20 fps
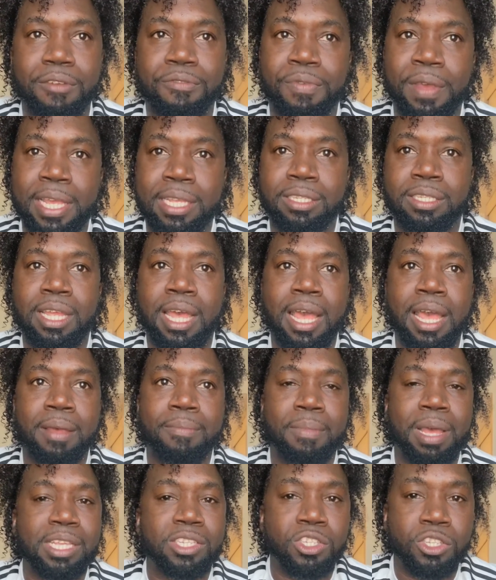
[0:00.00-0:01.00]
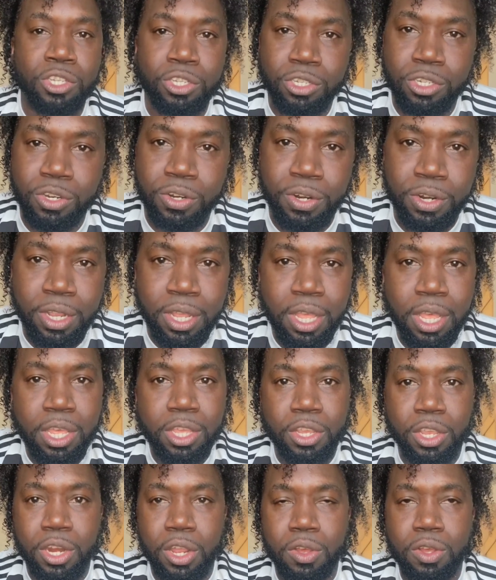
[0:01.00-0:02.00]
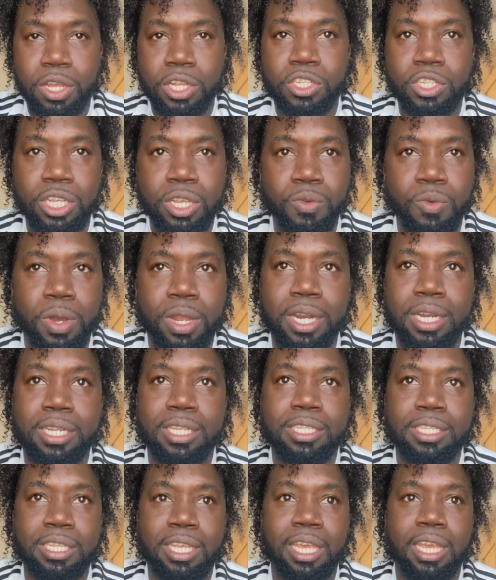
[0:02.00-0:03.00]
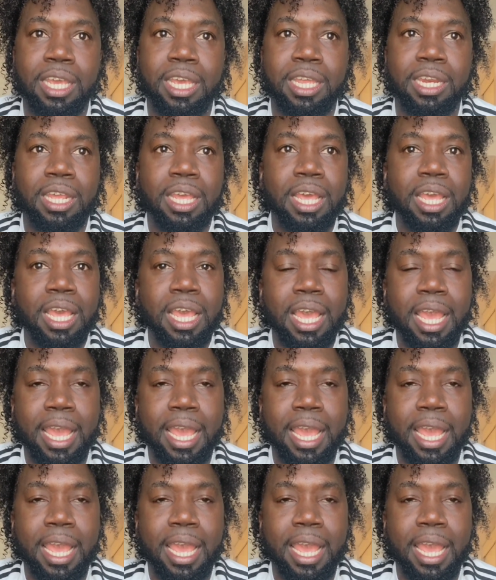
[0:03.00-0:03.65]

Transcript: I FaceTime my sister, you know, because she wanted to see it.